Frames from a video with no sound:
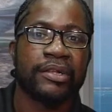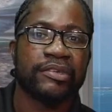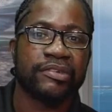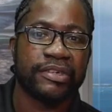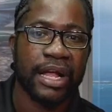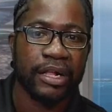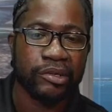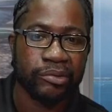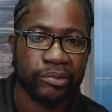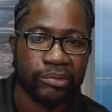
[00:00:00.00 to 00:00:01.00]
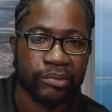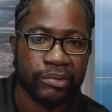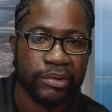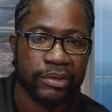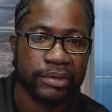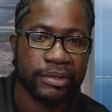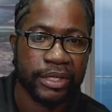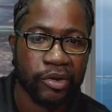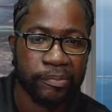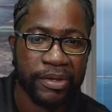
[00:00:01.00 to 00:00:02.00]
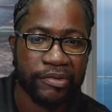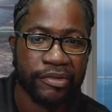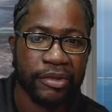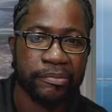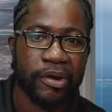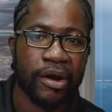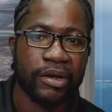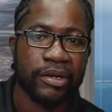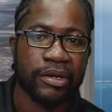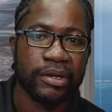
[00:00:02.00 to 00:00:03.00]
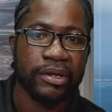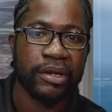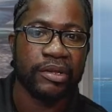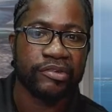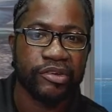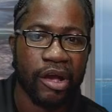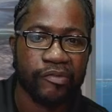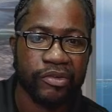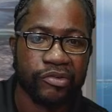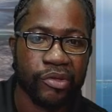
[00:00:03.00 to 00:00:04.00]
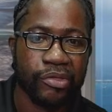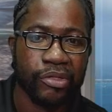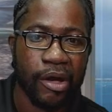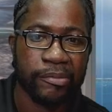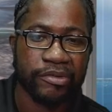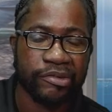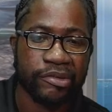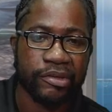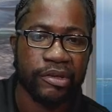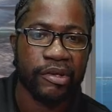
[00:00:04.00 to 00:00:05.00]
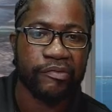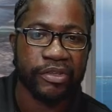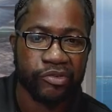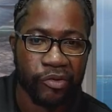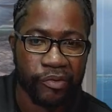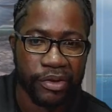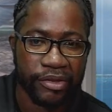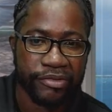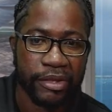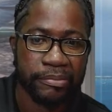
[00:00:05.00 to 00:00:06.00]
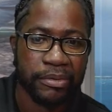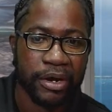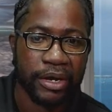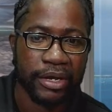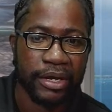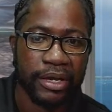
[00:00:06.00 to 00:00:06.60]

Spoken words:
Jaldo, Digo Peace St. Mark, Jarvis Thomas, Victoria St. Mark,